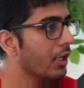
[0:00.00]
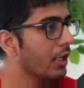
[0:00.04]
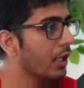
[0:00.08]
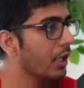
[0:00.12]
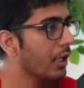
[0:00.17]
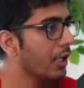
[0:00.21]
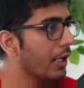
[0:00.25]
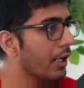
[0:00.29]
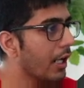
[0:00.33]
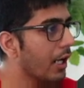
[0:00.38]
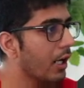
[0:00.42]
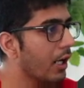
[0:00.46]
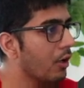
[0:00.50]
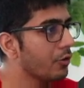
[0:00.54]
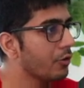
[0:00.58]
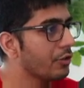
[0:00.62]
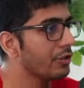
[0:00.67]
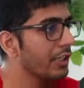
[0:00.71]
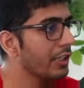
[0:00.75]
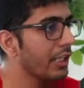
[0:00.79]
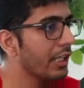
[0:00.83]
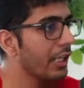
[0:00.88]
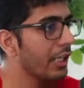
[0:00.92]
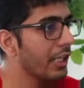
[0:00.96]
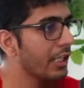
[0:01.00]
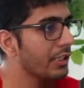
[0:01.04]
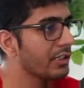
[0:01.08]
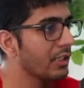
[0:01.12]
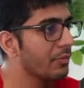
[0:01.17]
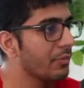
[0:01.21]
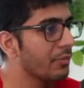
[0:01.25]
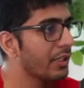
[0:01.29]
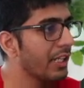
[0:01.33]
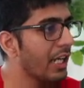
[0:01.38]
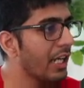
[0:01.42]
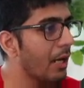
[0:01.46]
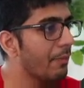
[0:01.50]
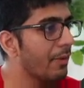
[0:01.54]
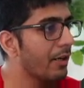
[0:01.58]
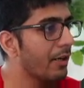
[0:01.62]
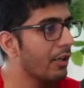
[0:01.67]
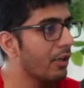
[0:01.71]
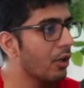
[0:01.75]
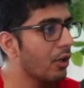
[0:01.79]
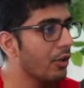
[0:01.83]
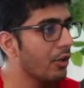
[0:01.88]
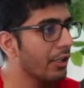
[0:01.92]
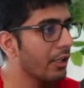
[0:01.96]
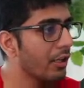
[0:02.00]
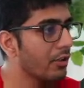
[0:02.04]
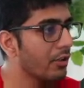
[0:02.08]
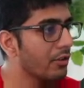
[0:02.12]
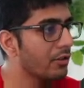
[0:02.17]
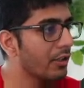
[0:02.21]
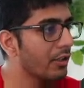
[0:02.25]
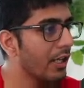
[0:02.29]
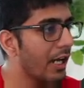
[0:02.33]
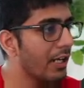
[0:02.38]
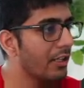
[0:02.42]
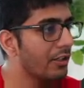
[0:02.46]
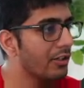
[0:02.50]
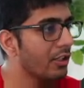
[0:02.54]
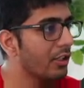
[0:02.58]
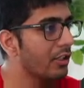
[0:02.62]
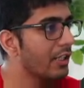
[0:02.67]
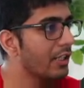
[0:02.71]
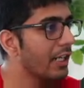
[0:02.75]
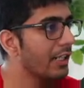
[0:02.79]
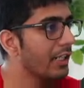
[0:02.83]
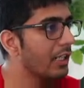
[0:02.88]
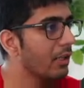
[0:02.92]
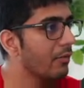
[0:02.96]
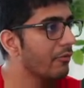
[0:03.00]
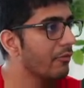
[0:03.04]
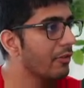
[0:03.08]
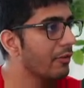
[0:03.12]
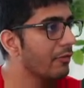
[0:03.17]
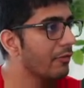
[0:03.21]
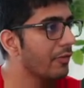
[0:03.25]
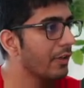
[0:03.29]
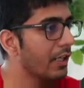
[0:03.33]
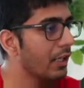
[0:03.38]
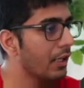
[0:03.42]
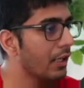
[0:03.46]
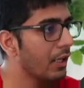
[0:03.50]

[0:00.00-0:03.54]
Now say something happened wrong here. At third item, we failed.